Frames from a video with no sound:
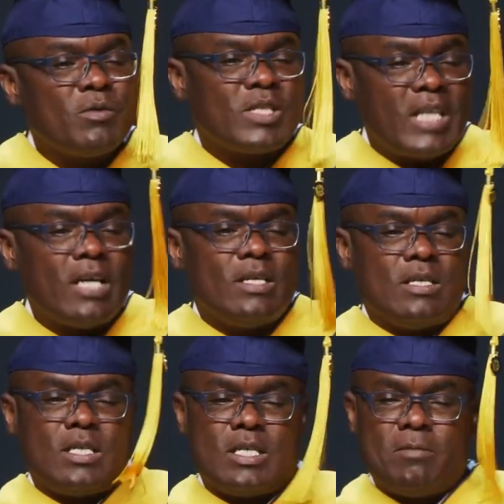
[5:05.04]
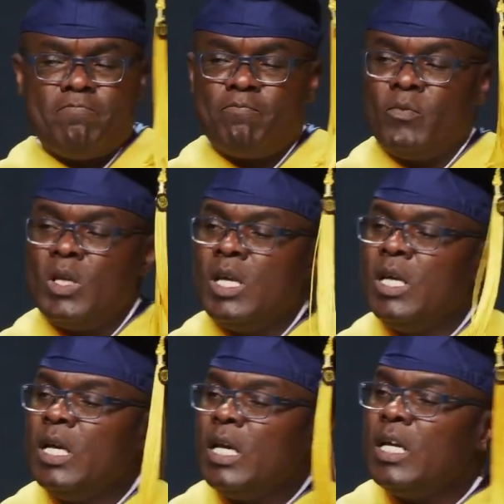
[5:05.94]
of studies.
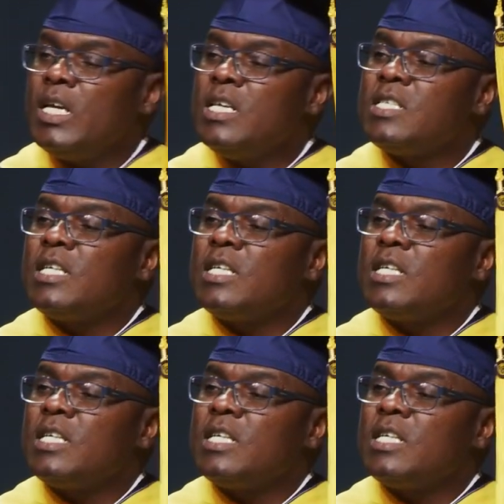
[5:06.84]
It is